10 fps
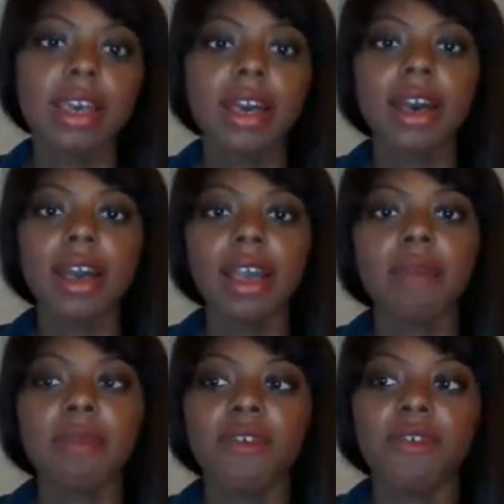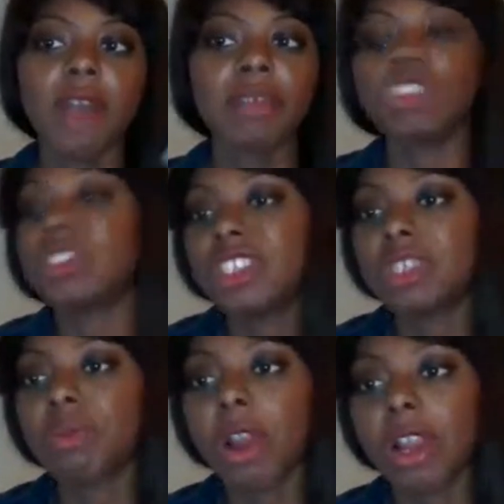If I was just as
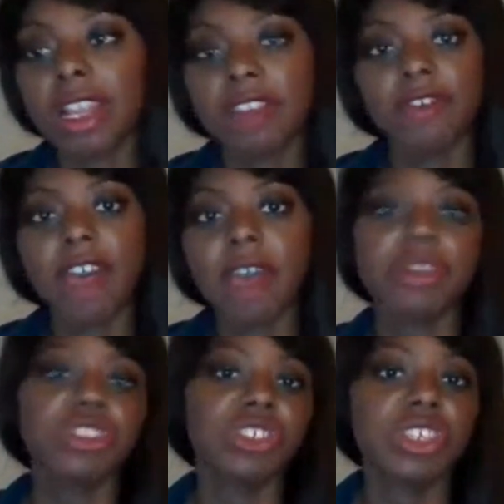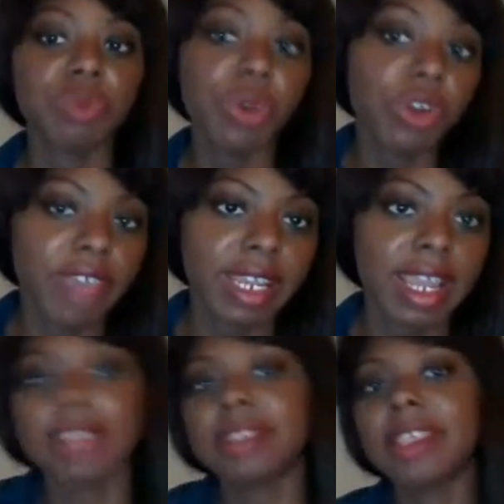smart, if I was just as motivated
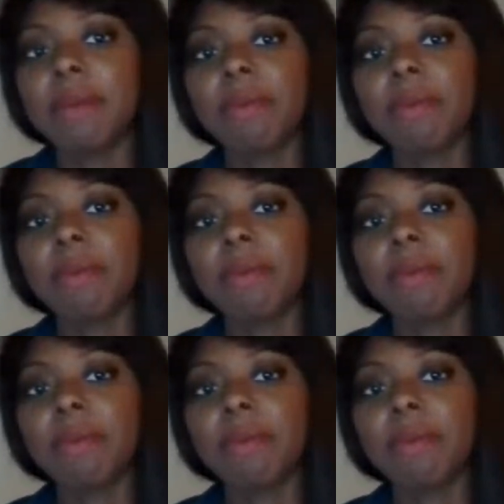as them.